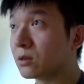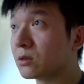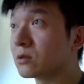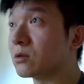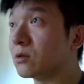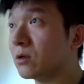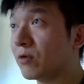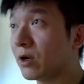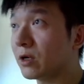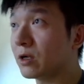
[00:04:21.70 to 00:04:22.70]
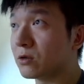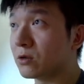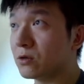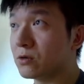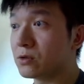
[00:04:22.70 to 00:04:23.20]
So if I can
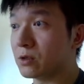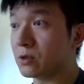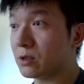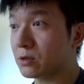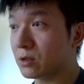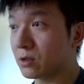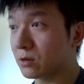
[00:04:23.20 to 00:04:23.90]
use this.